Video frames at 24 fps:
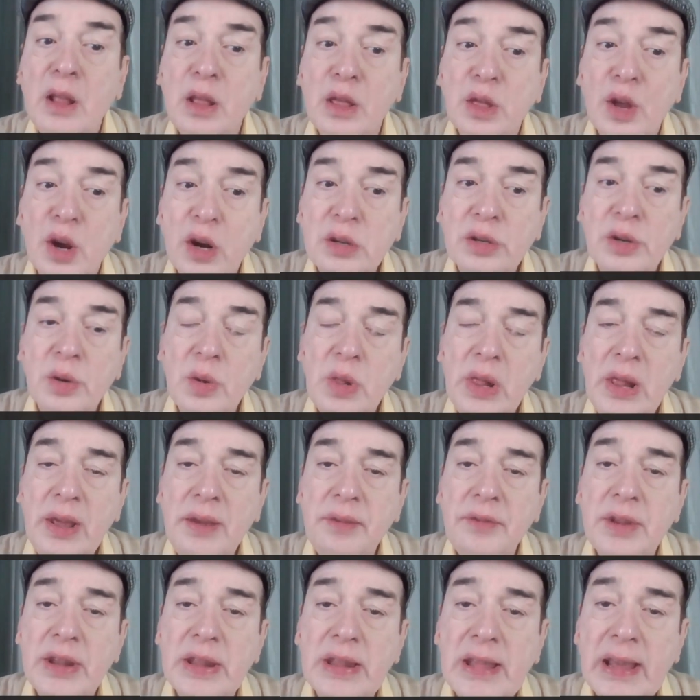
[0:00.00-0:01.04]
Not
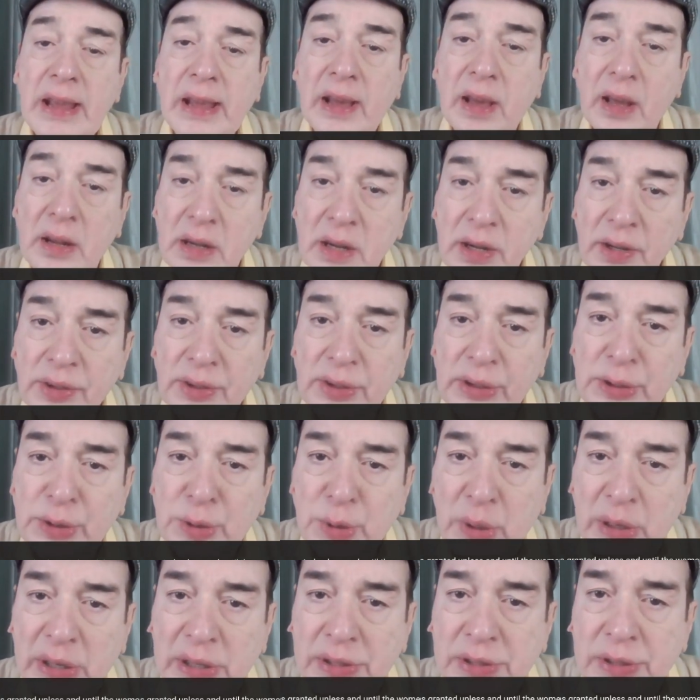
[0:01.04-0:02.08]
only with the current
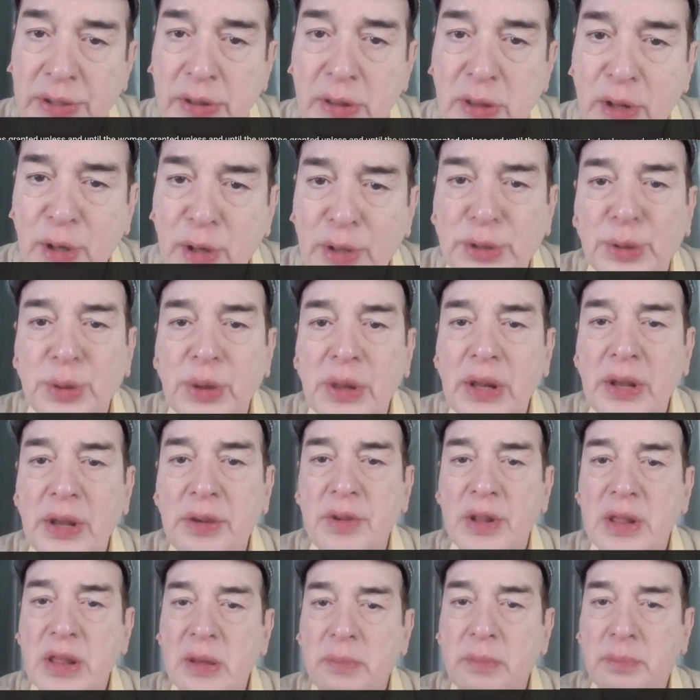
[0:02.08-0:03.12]
situation, not only
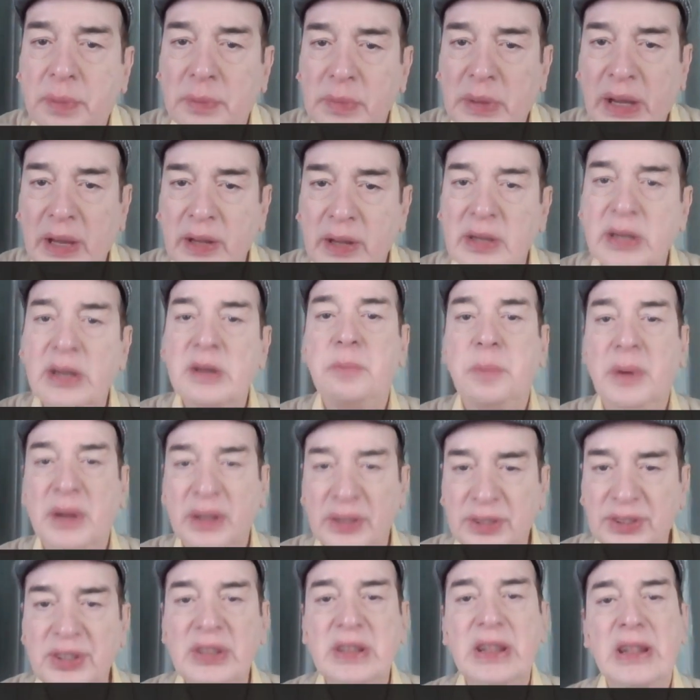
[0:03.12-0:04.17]
with the current
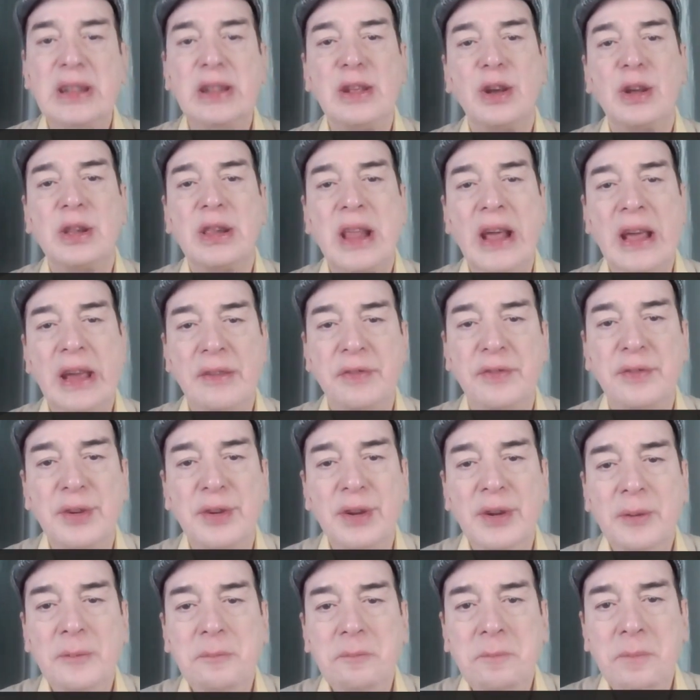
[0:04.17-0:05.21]
person in your life,
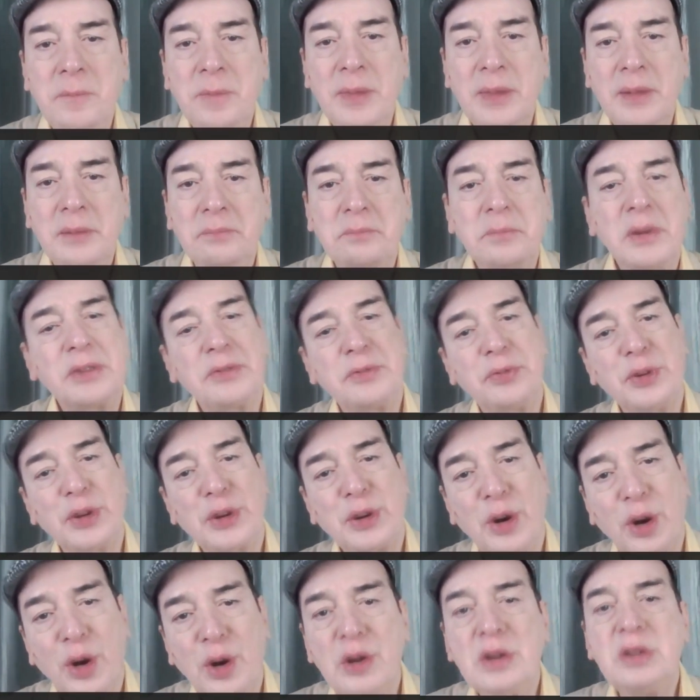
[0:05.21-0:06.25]
but
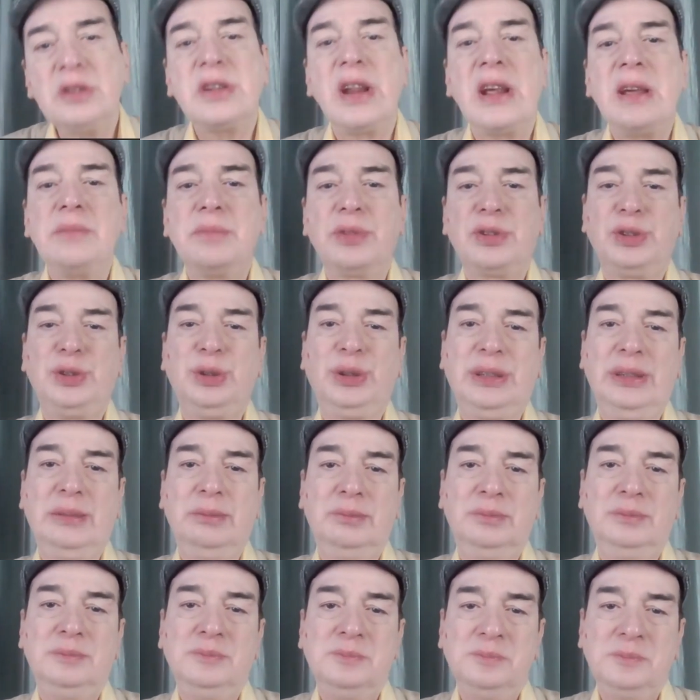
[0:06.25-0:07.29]
for all times to come.
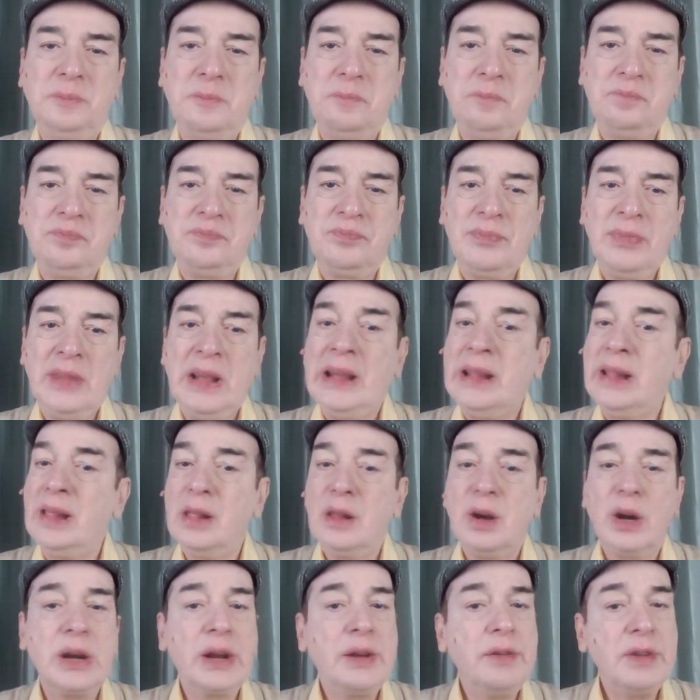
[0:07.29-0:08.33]

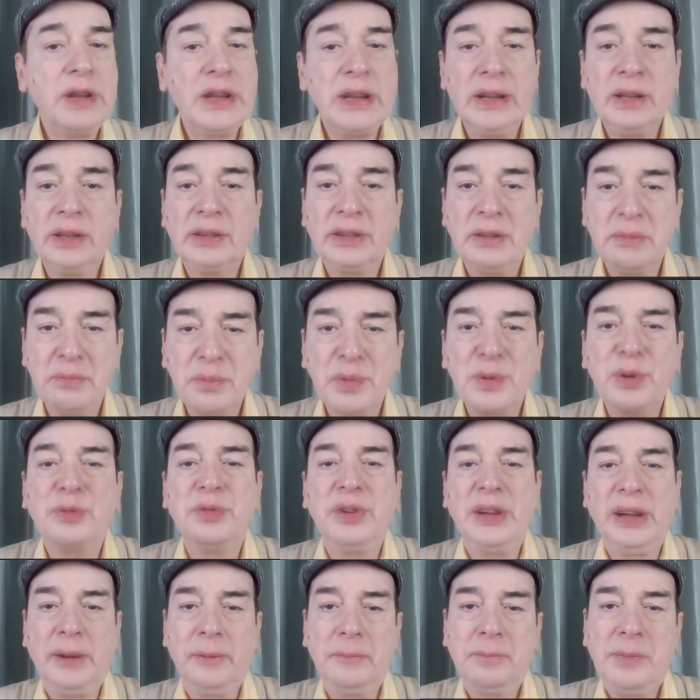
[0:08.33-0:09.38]
Longevity is
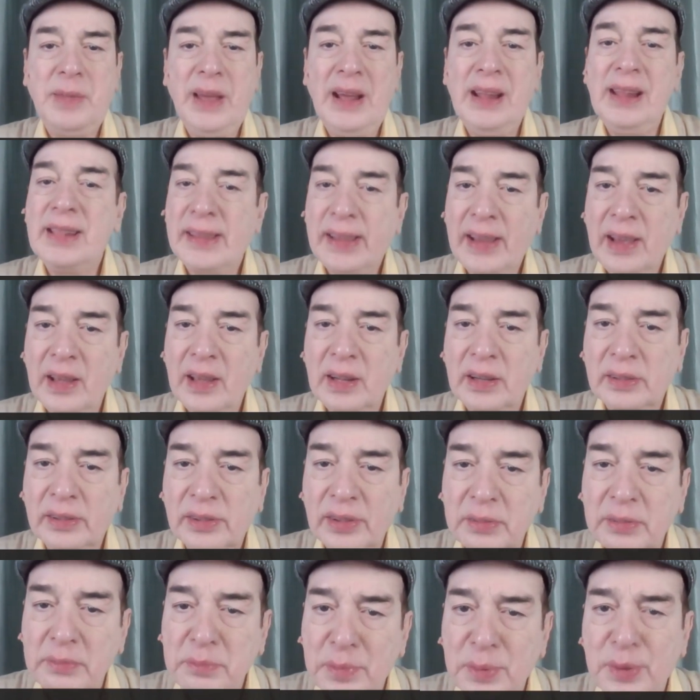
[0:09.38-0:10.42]
improving. Healthcare
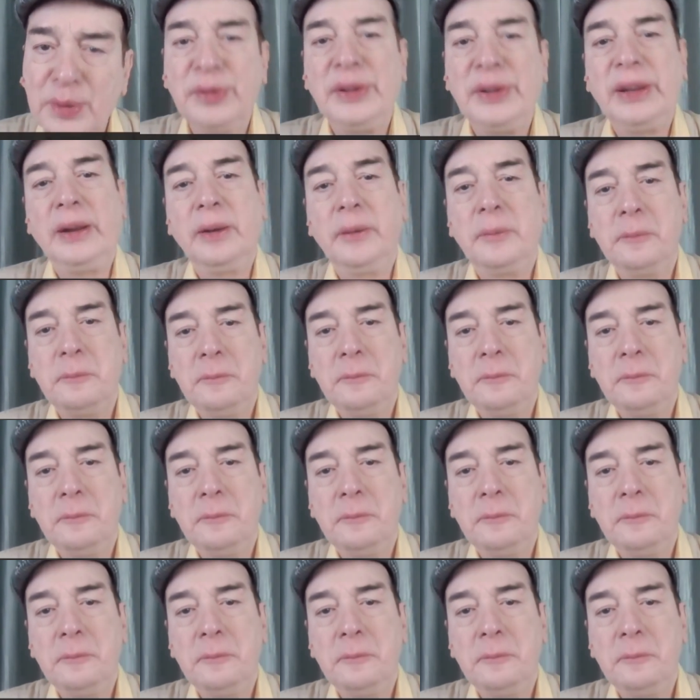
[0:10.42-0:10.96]
is improving.